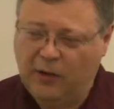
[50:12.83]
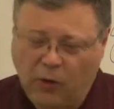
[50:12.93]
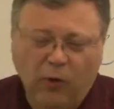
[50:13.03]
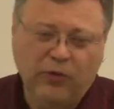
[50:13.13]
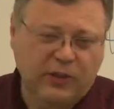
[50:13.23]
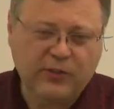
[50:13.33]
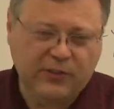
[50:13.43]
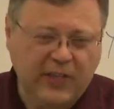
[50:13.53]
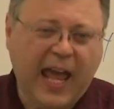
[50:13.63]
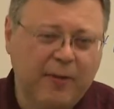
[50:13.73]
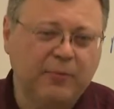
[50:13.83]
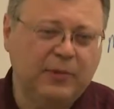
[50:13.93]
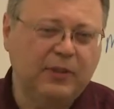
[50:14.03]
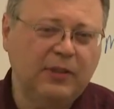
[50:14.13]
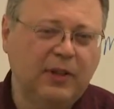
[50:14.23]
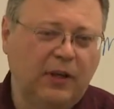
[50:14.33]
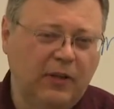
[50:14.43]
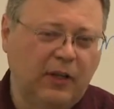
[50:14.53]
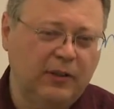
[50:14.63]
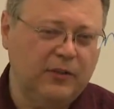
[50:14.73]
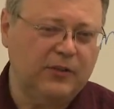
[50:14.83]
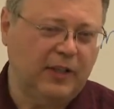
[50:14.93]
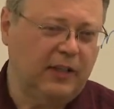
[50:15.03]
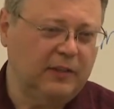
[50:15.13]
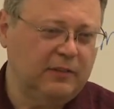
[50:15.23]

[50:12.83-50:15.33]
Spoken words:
overstemmed another seal.